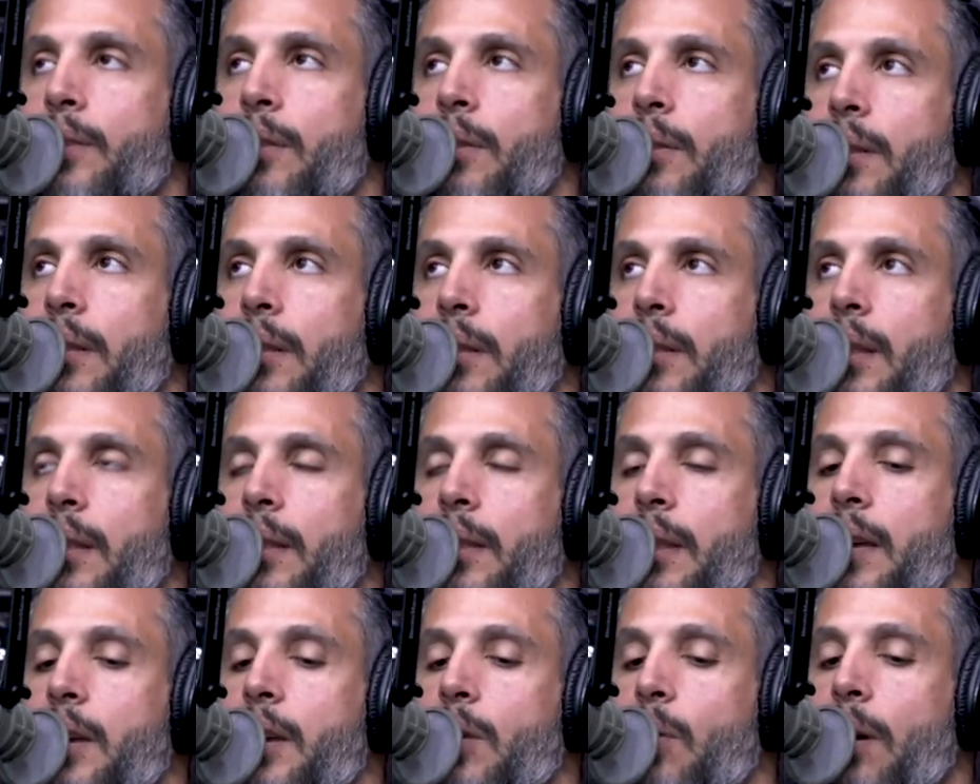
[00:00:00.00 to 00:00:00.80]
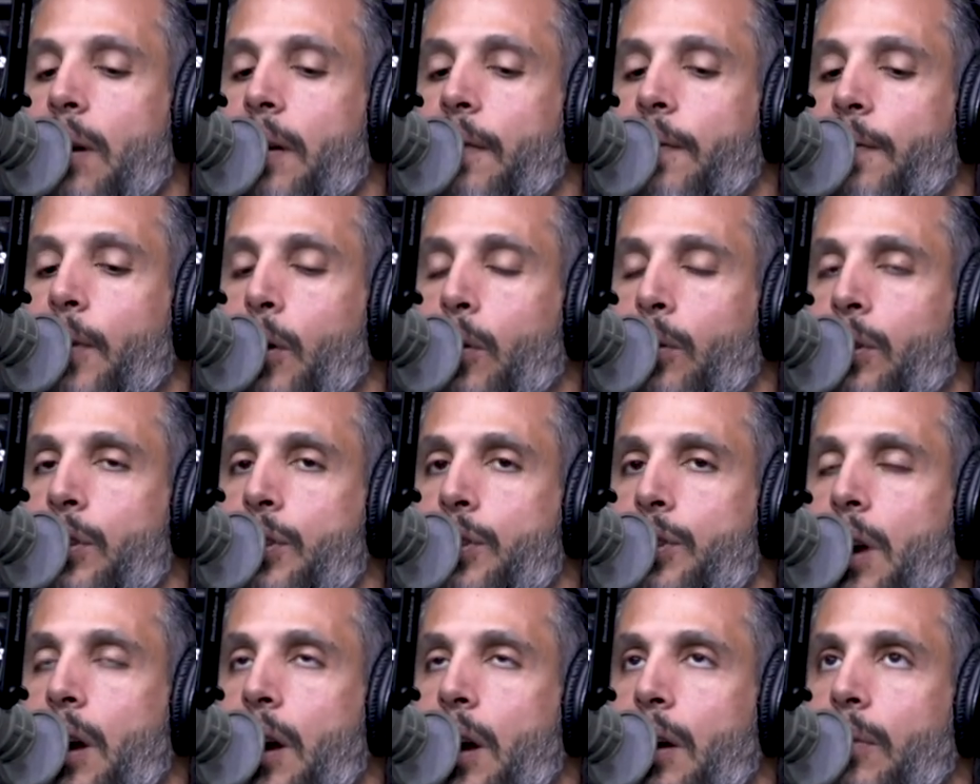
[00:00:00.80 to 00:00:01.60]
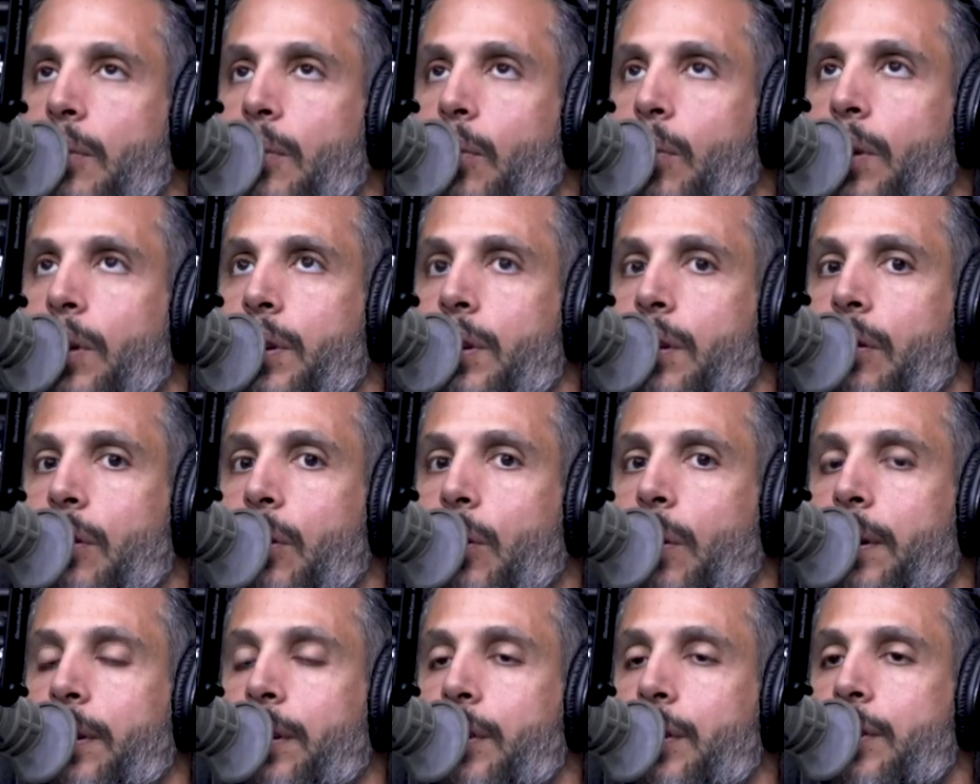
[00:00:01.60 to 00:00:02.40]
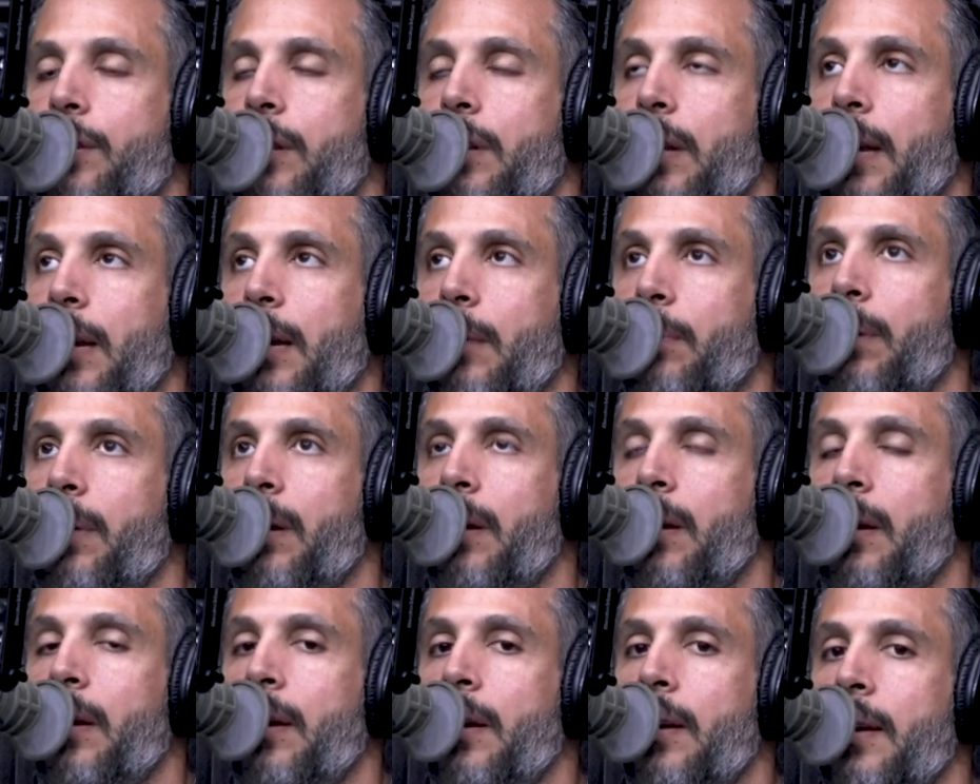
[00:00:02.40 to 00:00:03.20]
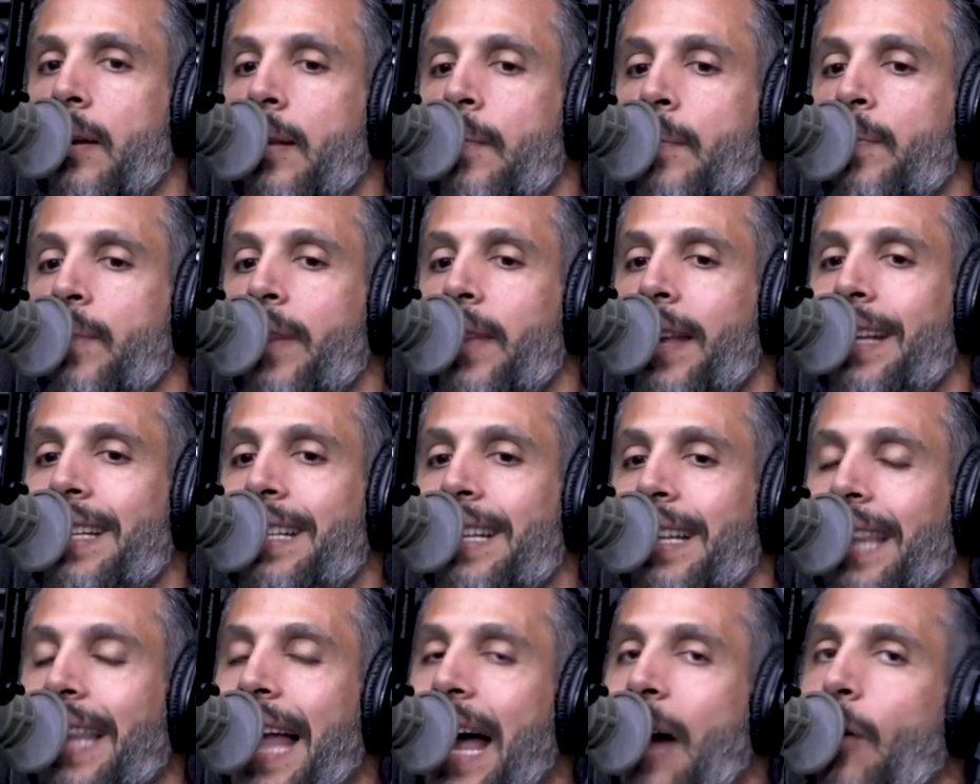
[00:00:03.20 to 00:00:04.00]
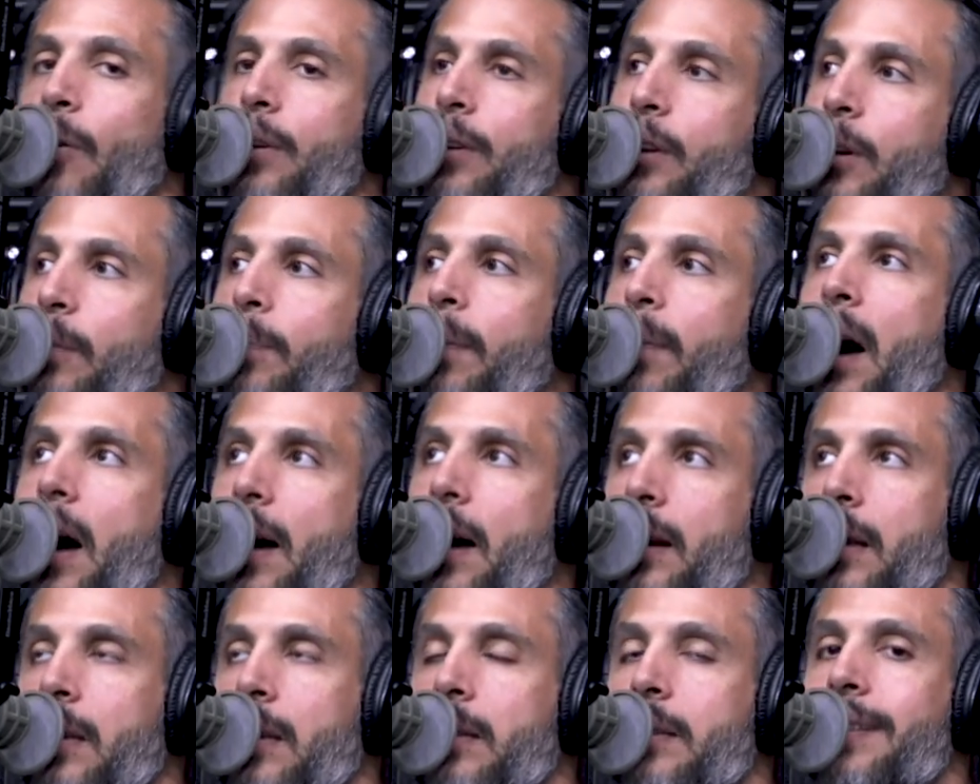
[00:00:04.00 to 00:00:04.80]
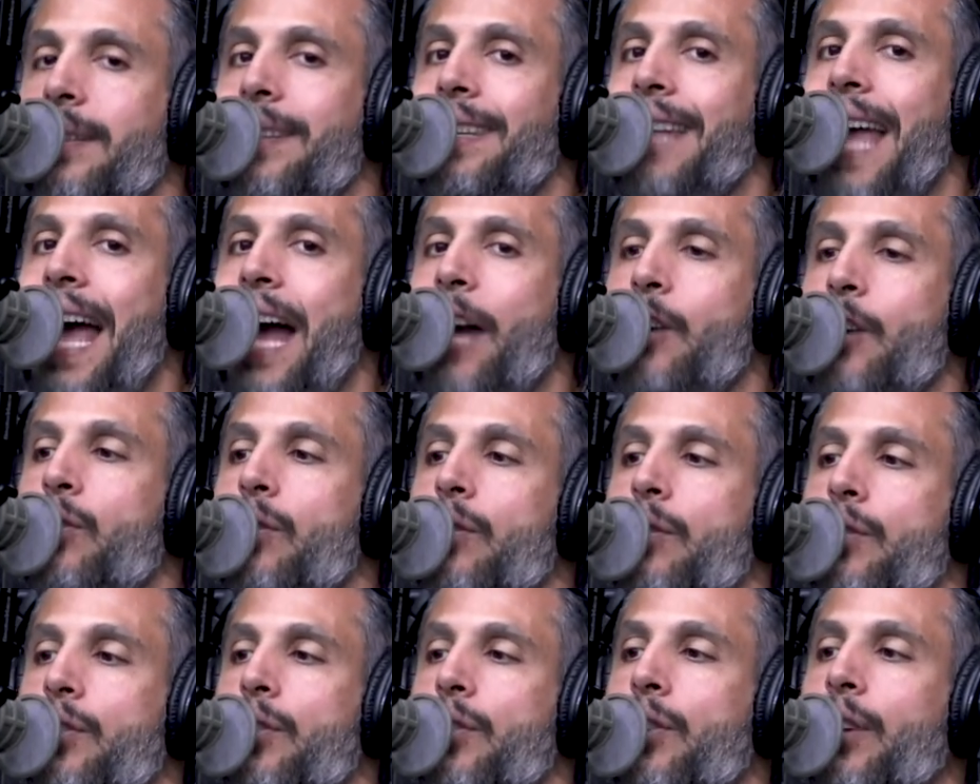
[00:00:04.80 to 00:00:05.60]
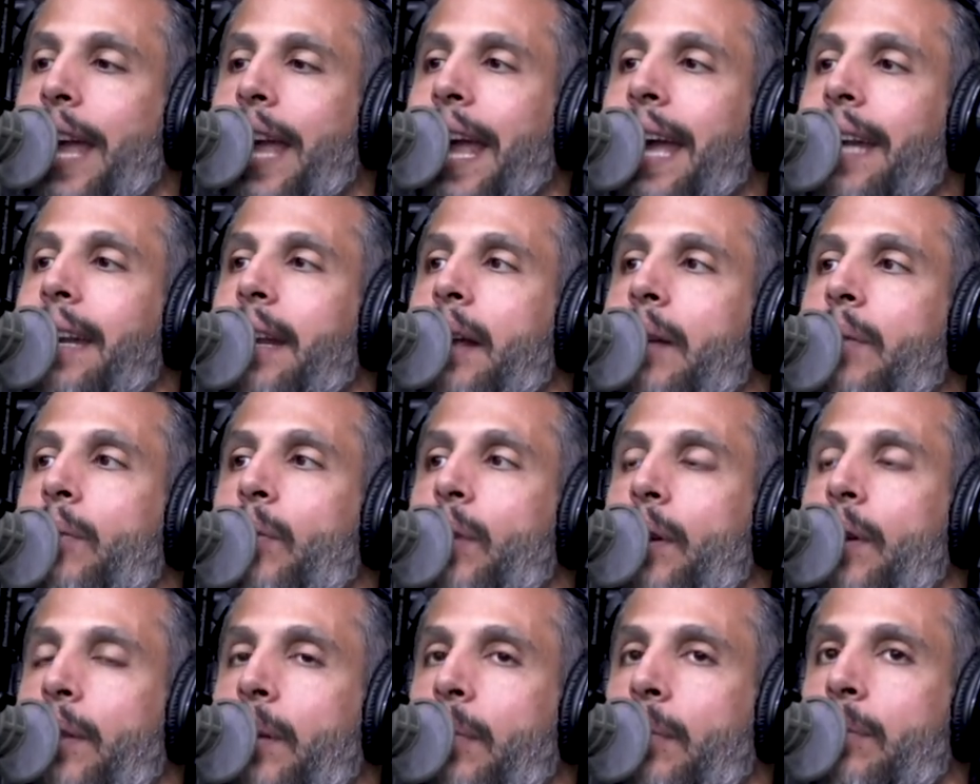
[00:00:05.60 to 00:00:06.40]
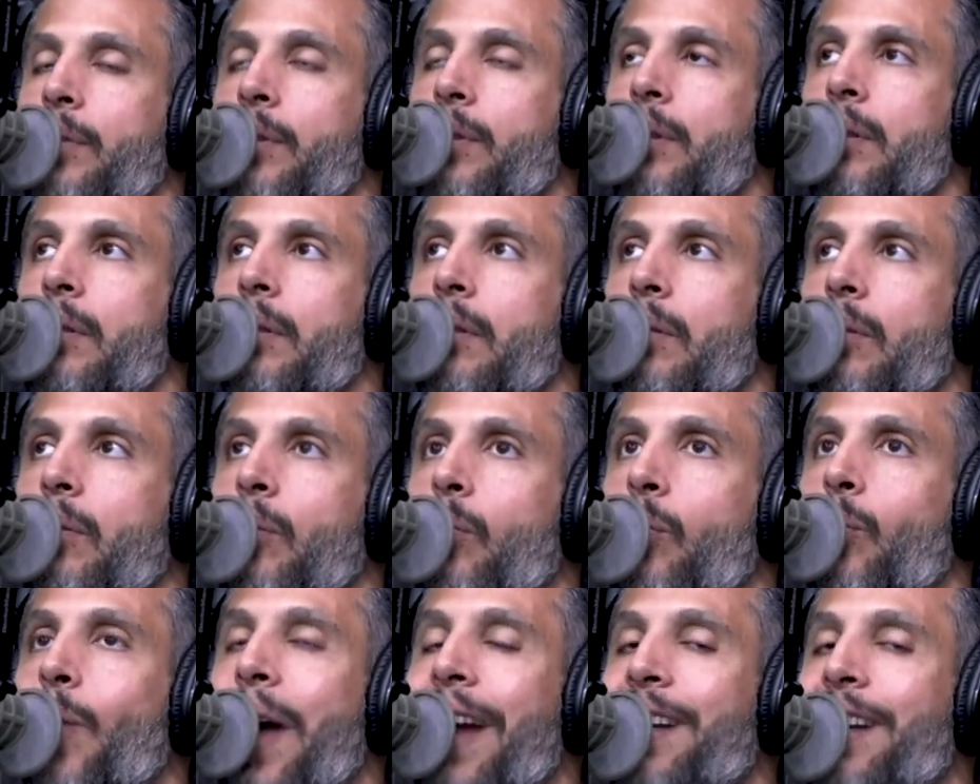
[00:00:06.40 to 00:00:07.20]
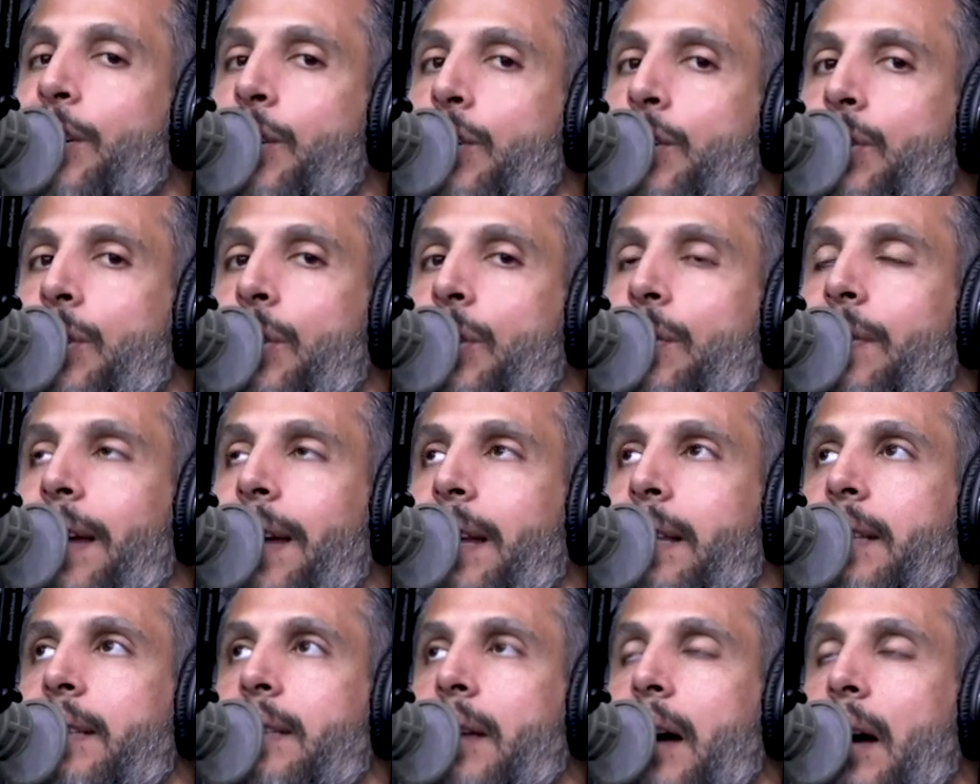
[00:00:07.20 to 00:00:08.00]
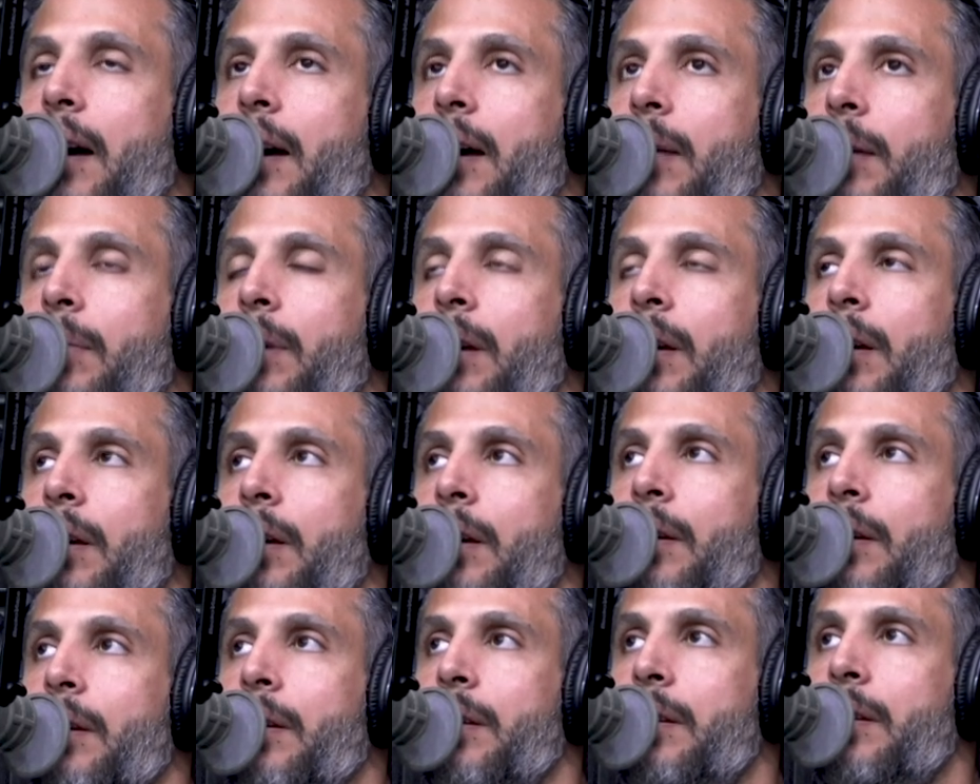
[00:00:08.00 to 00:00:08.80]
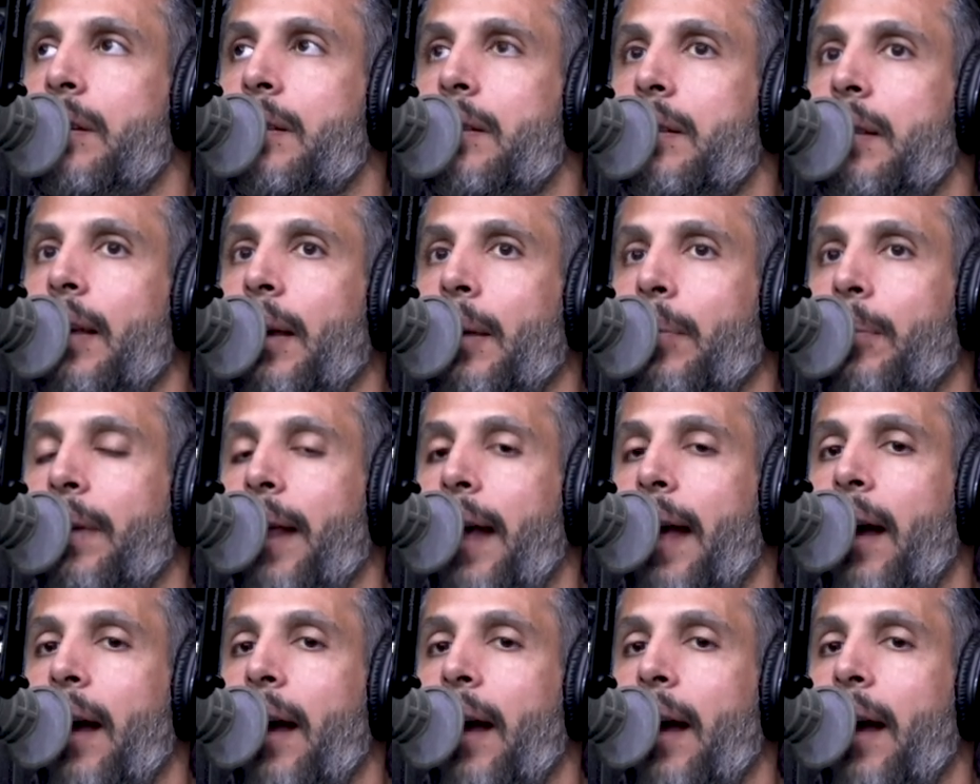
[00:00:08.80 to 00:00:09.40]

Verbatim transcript: So the thing you want to focus on when you're going to sleep is allowing your body's natural circadian rhythm to register that it's time to sleep.